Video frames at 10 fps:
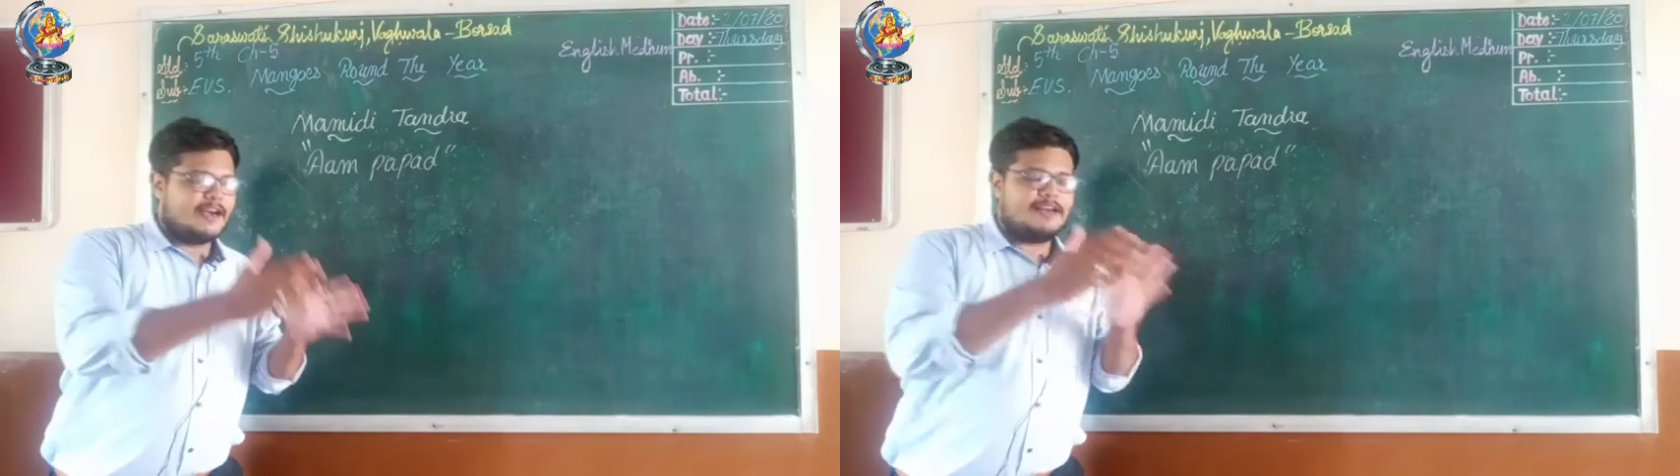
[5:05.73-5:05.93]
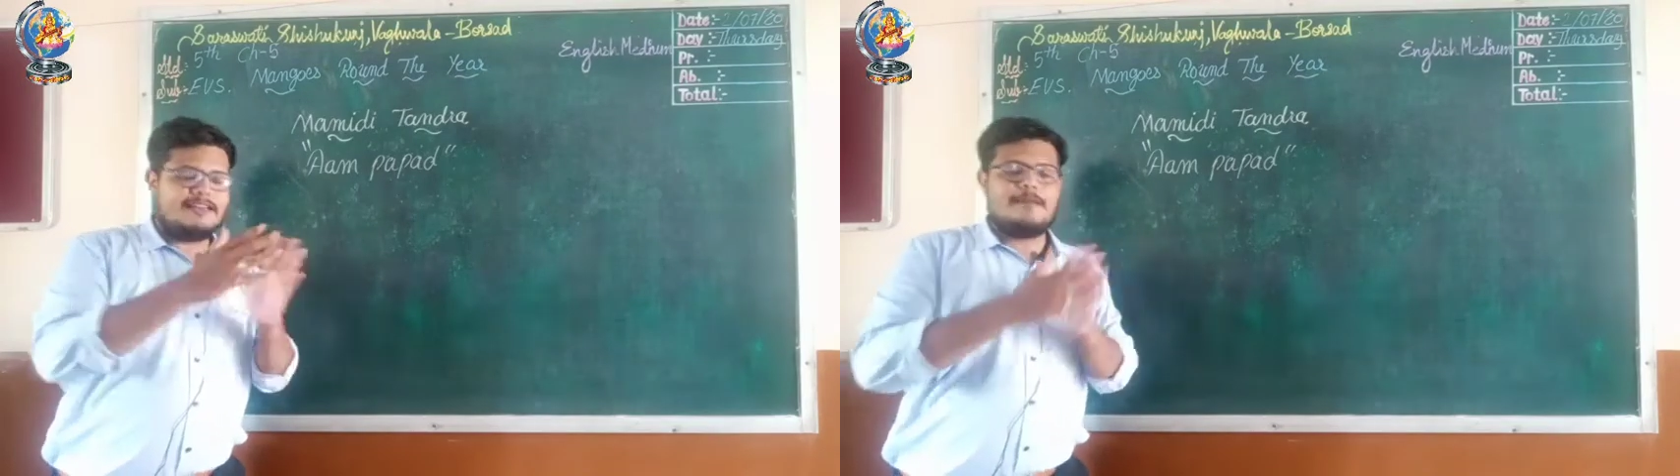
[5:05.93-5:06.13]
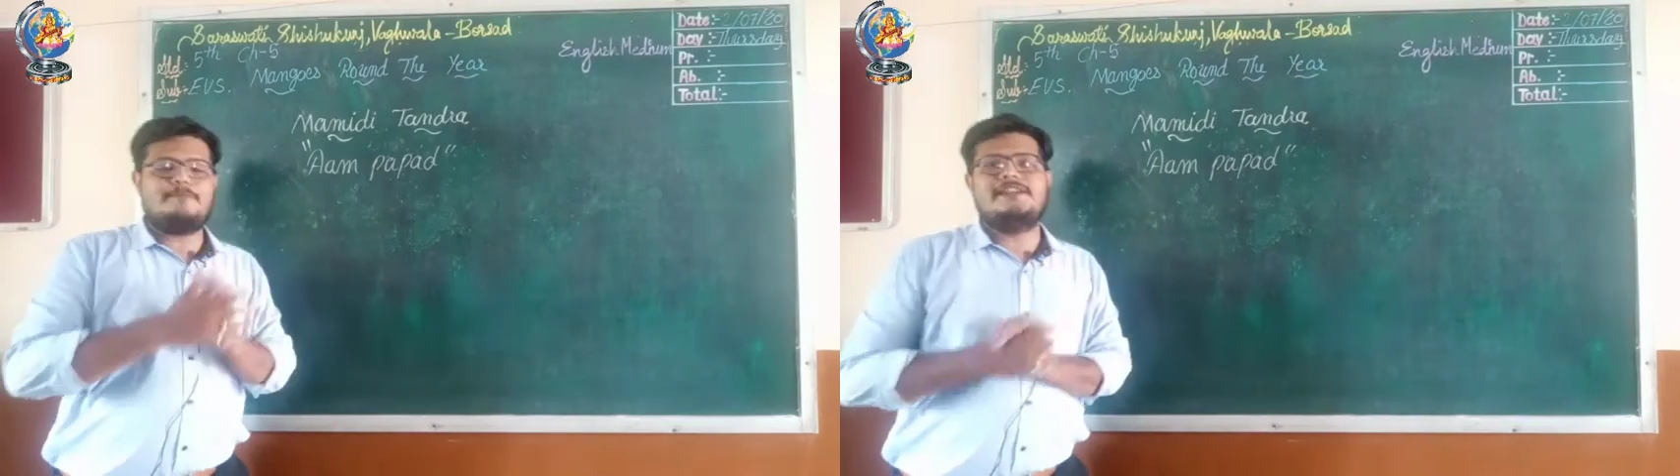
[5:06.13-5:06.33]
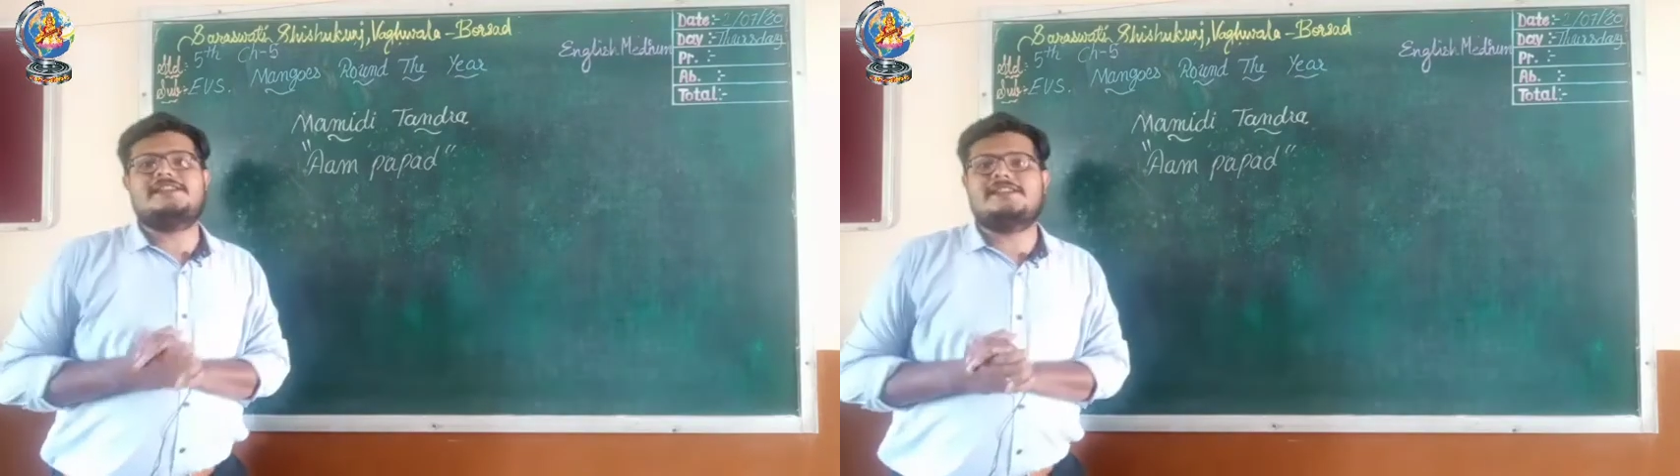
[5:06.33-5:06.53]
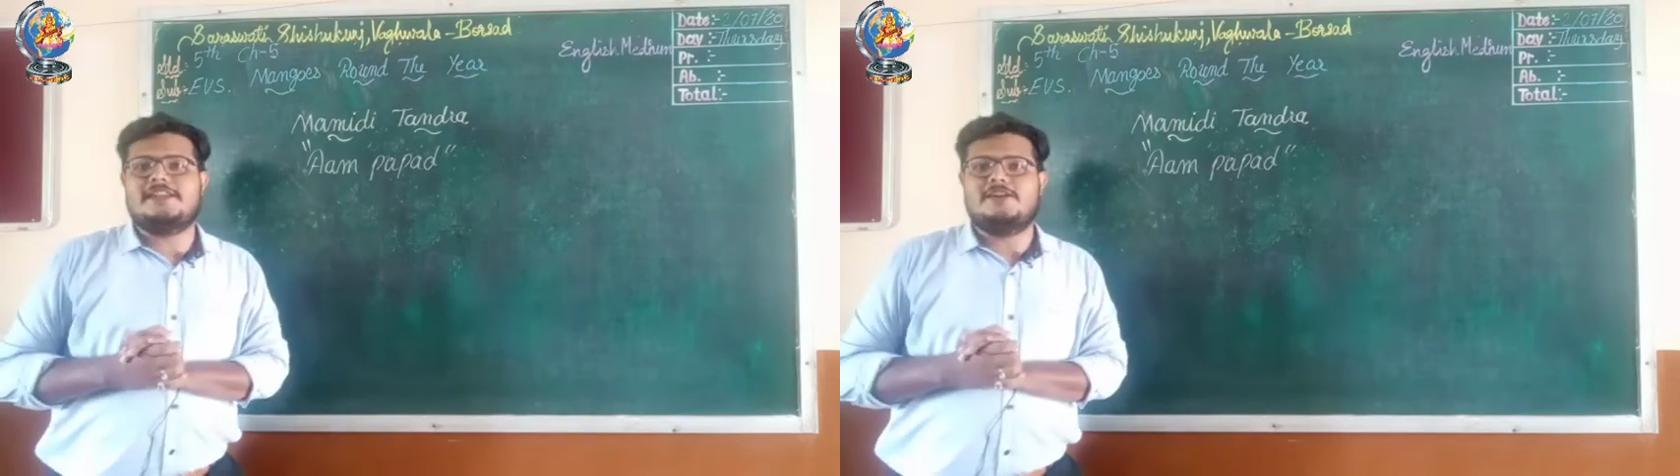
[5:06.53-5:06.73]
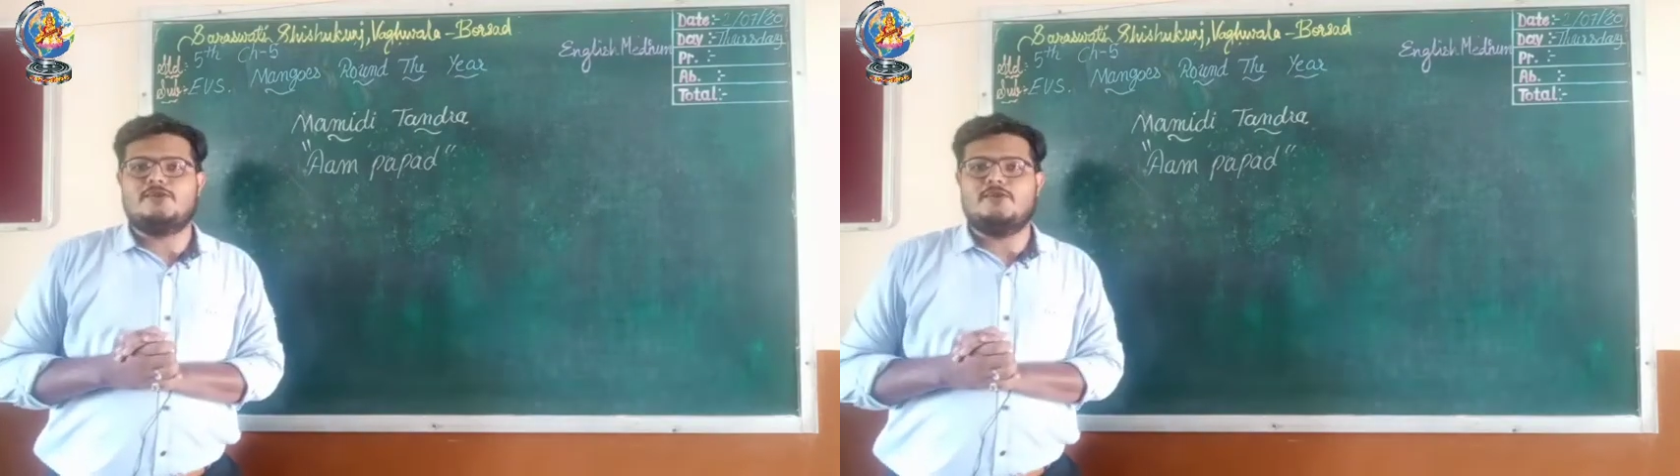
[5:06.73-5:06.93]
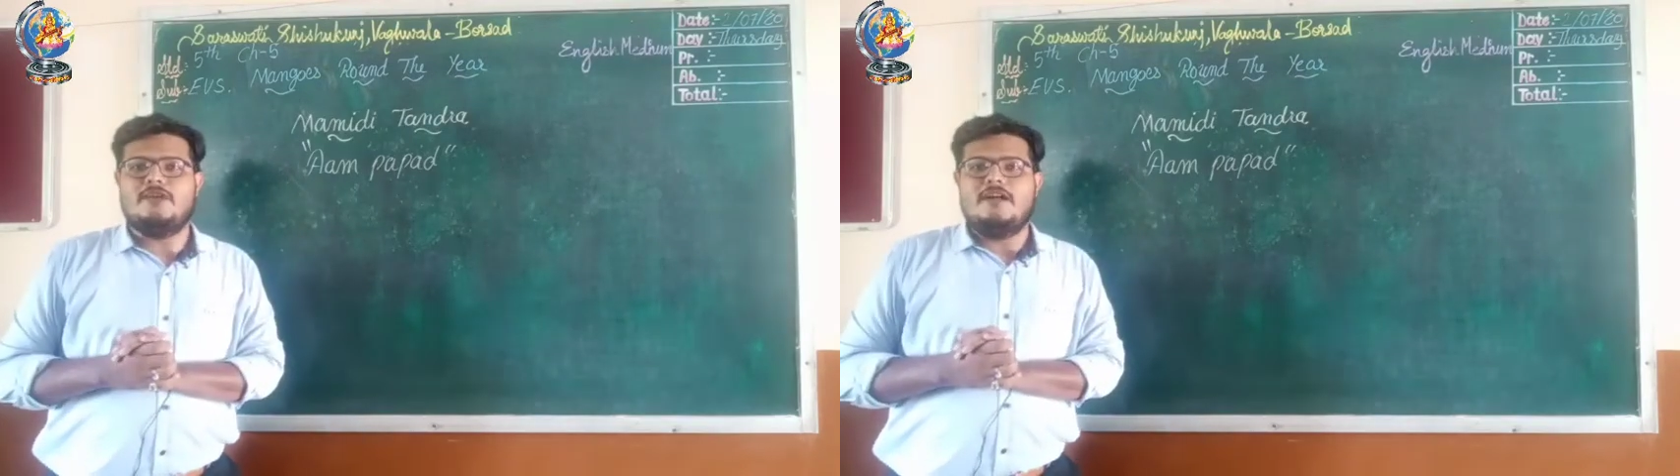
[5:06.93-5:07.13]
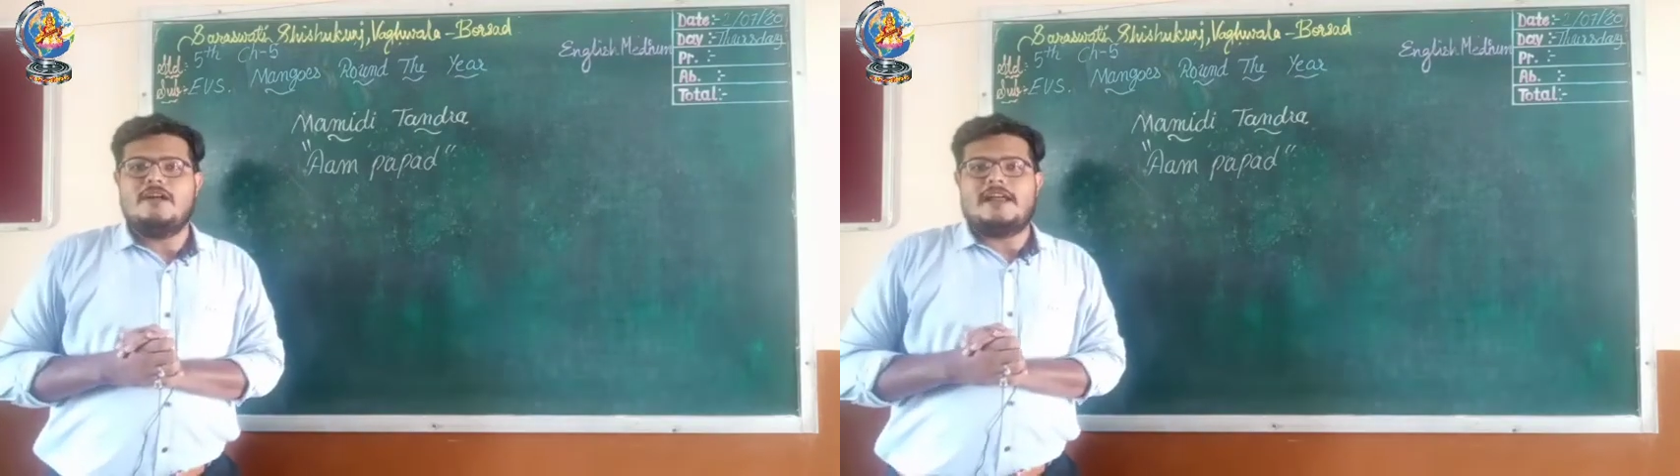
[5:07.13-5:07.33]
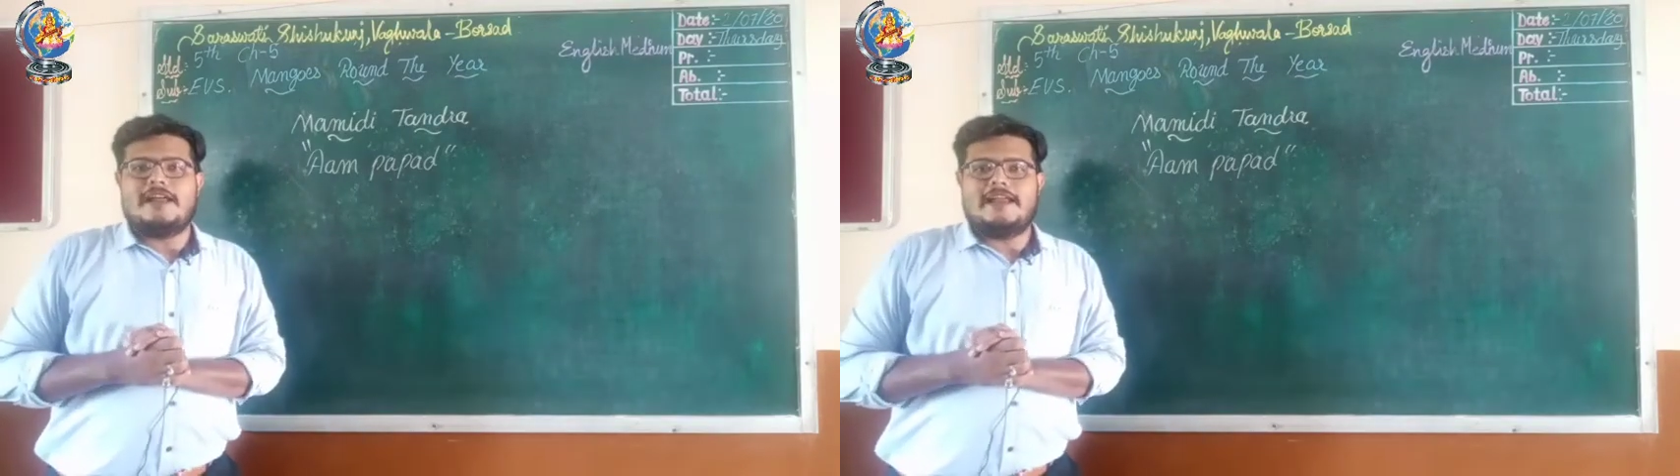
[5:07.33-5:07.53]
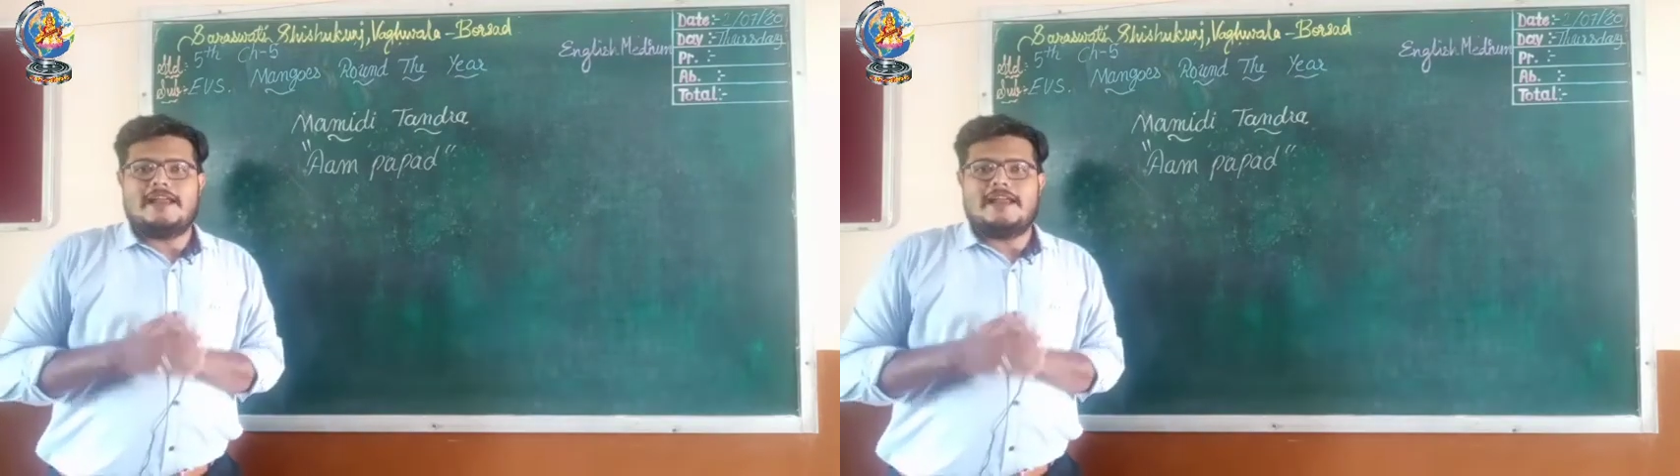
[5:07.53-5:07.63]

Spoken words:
cut that pieces into